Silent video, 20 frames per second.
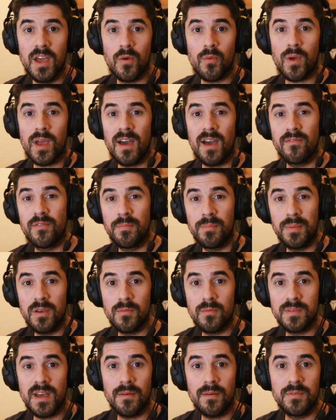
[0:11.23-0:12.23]
we have a
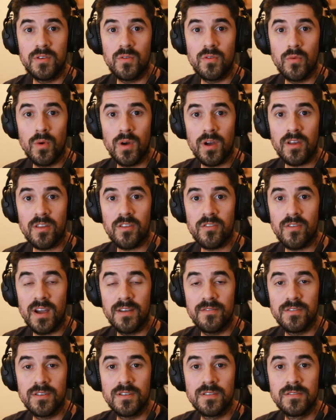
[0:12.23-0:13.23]
BMW Works
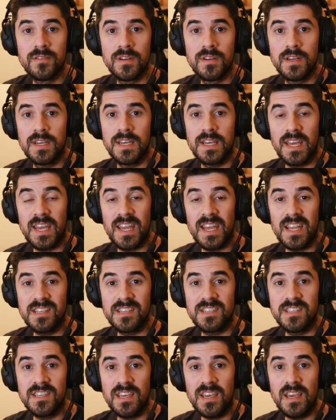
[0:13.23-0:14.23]
driver in
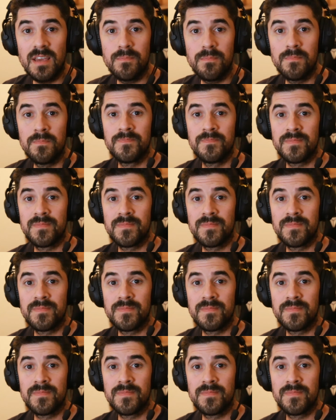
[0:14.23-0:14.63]
the team.